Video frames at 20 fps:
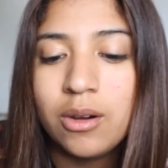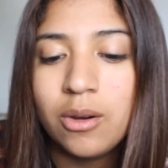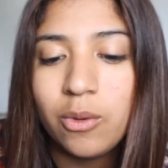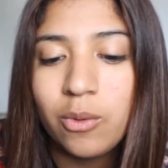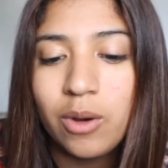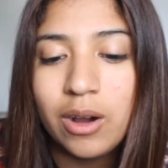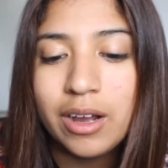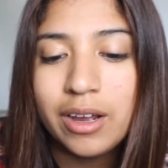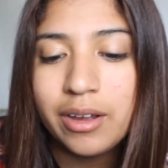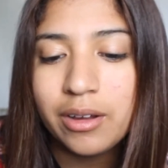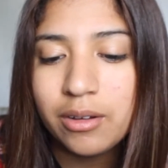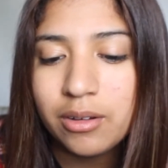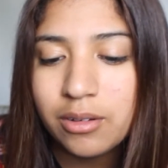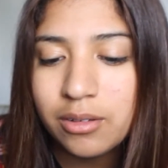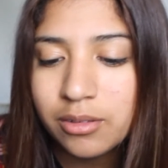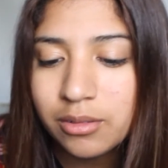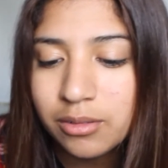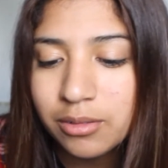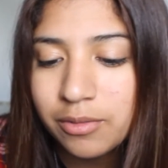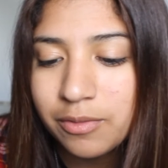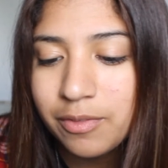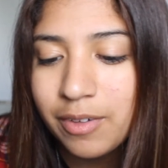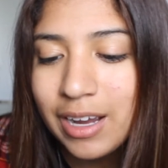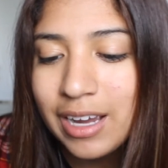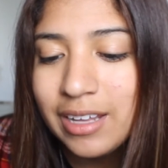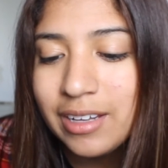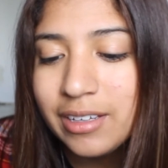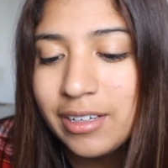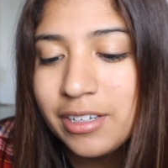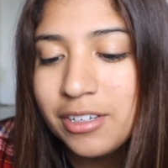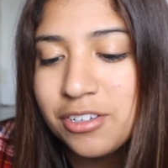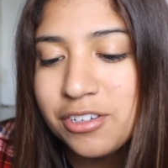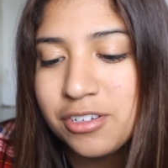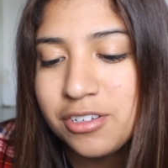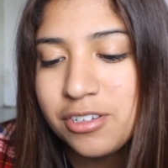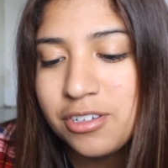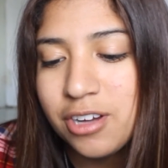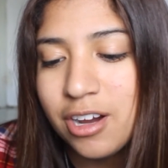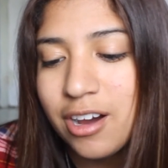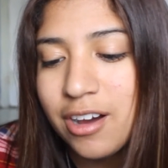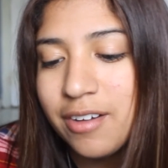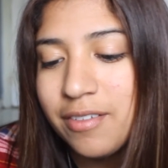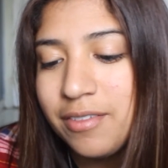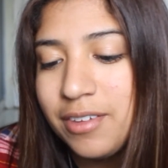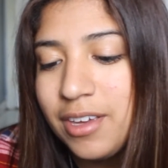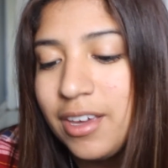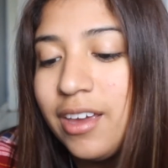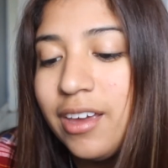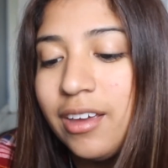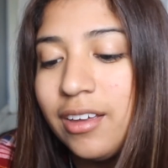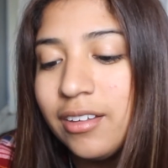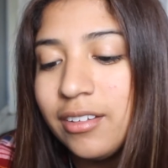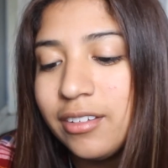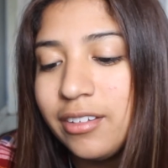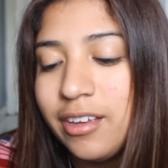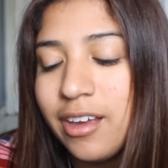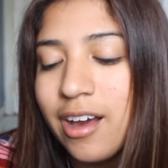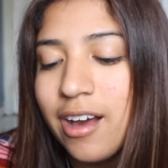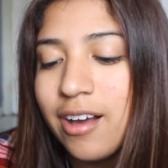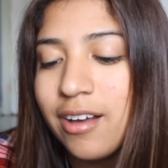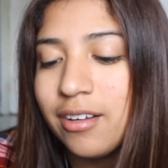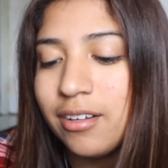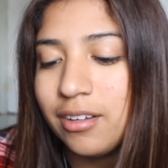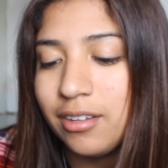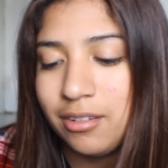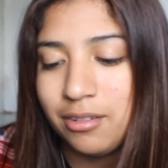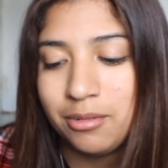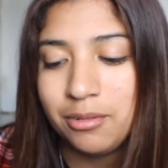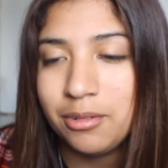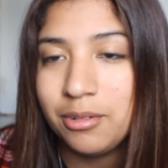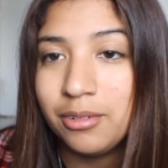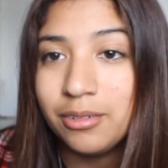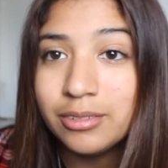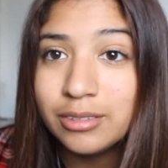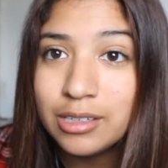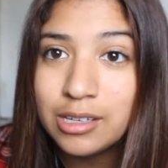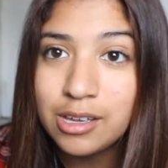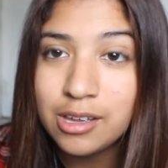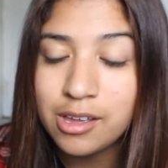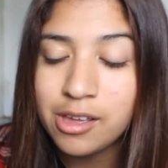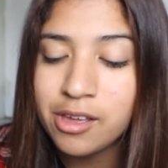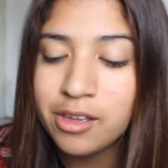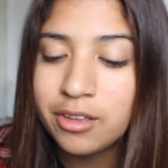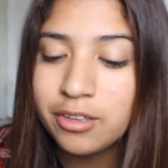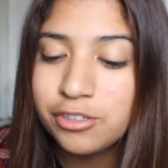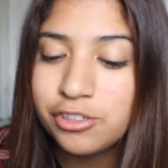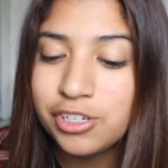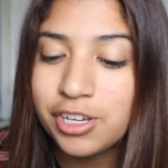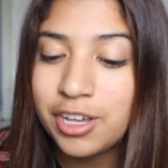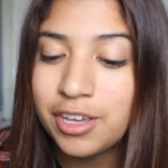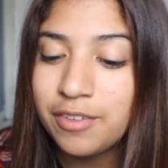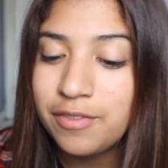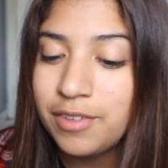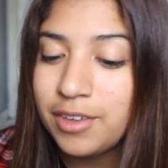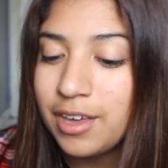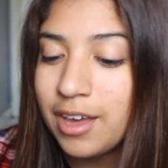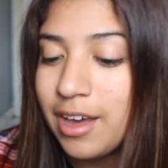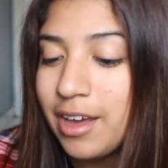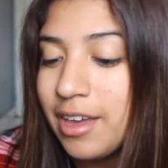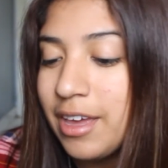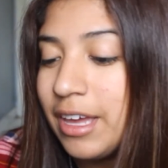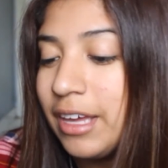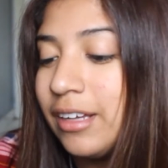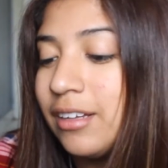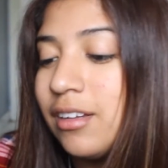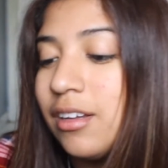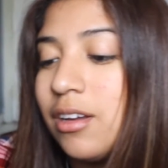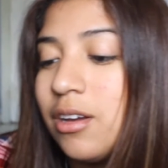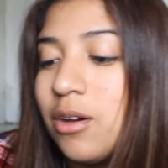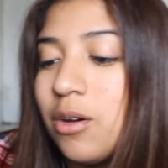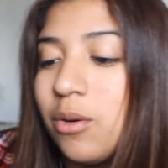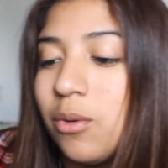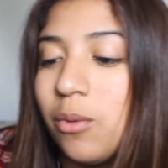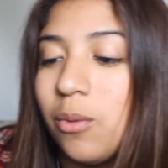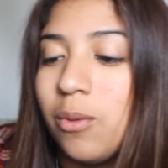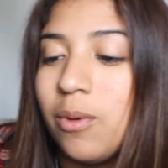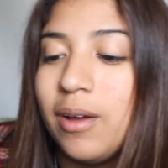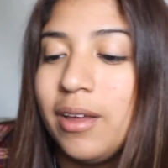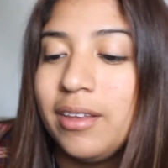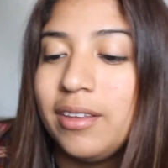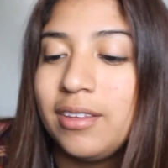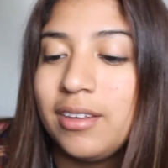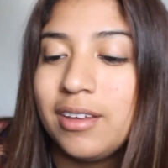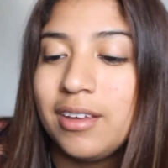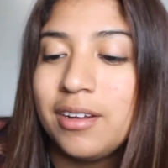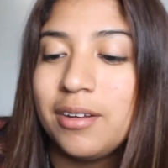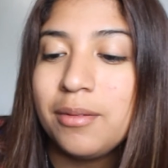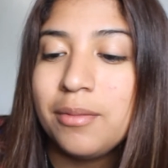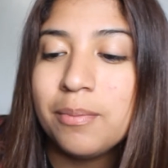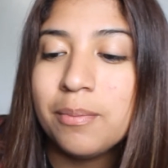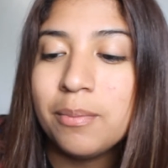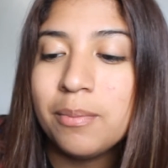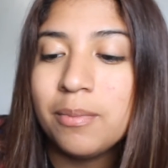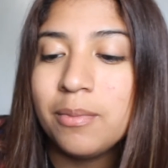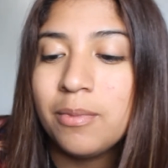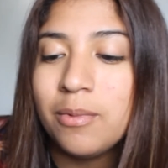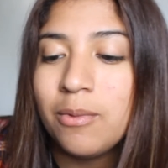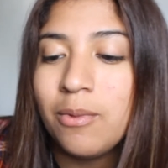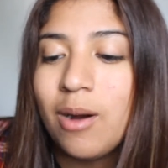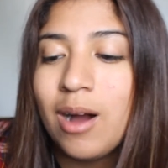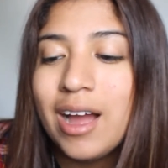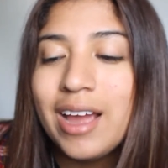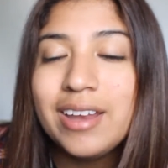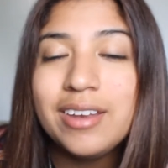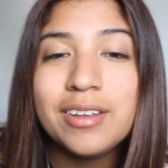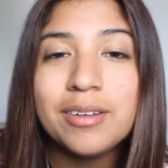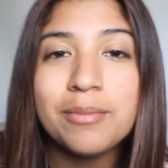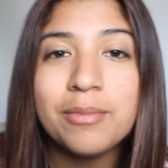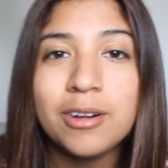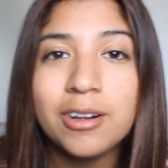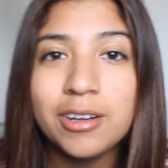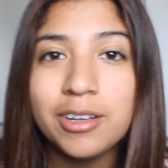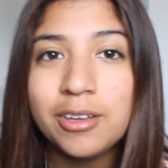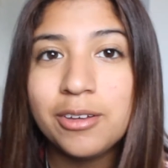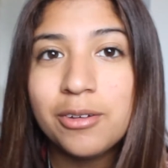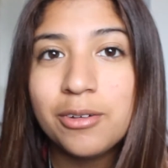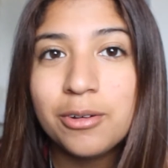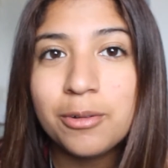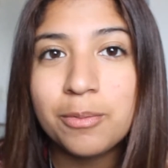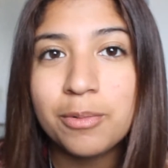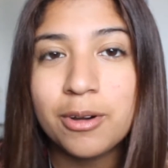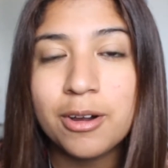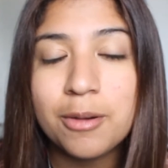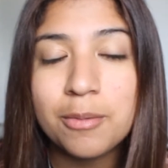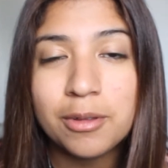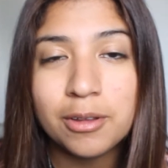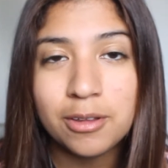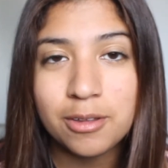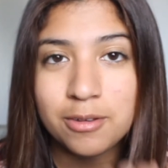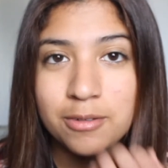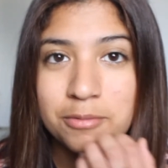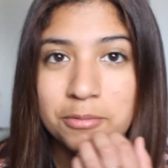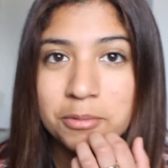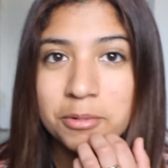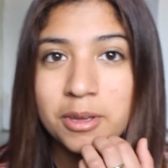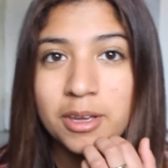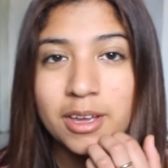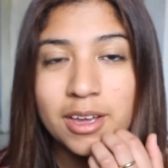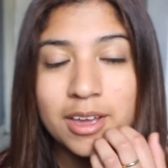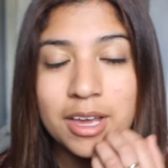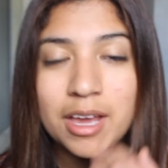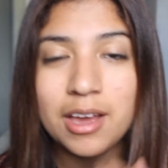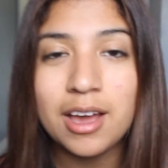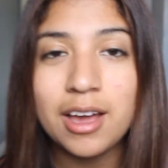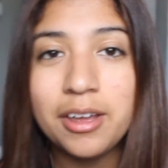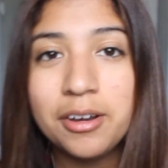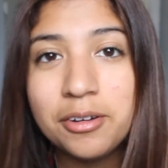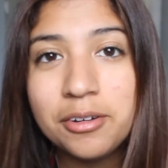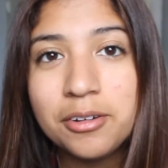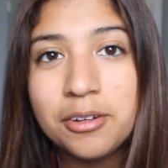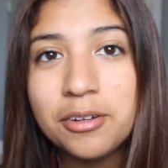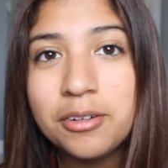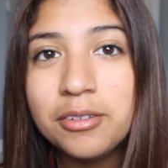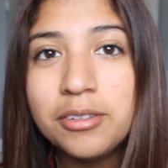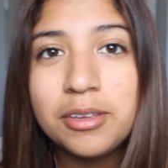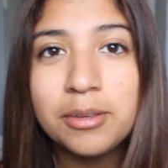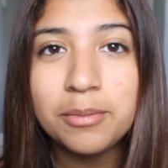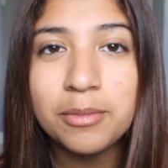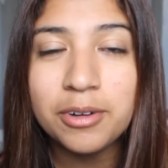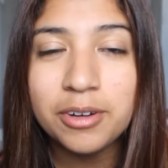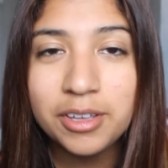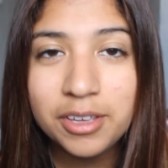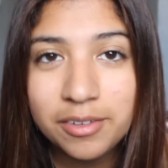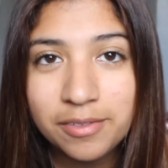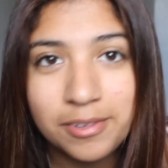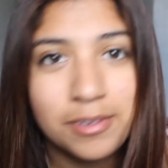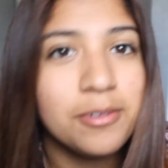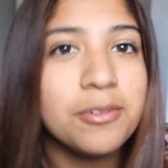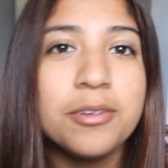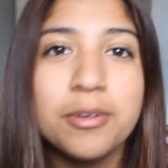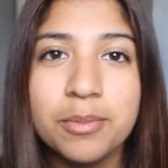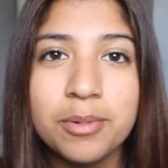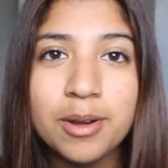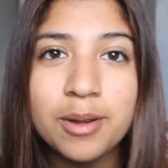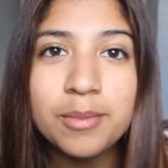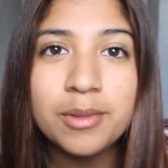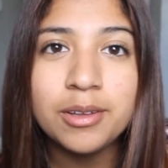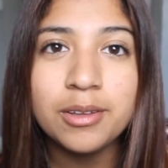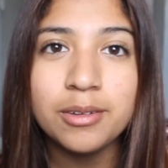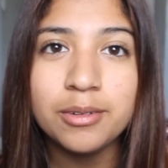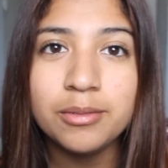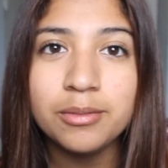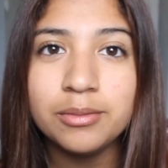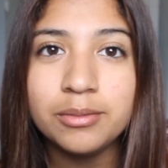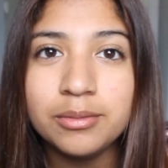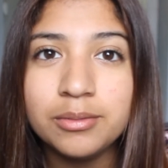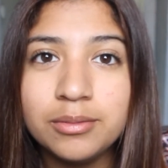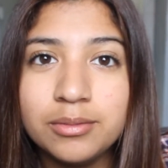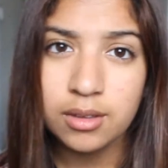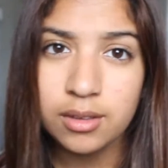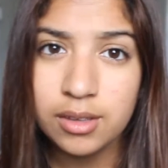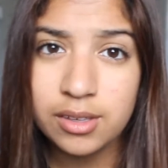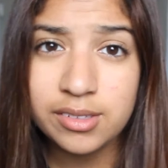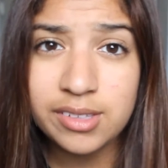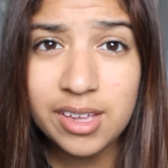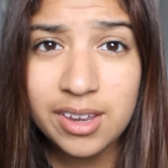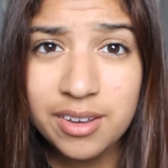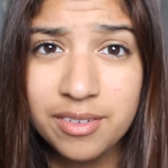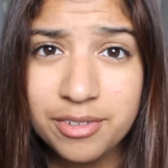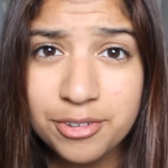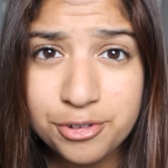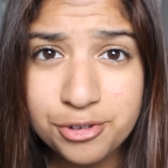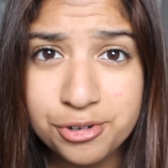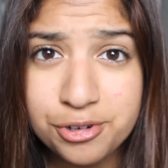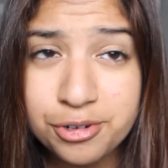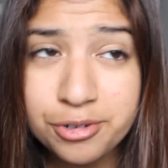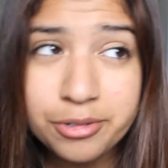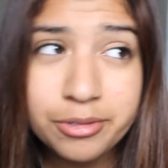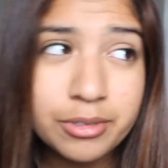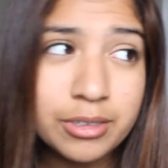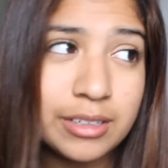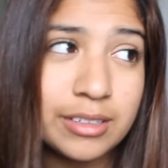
What? Oh, Violet Javi? Yeah, I don't know. JVI. Why did Marty go to prom alone? I don't know. Did Marty even go to prom alone? Is that even true?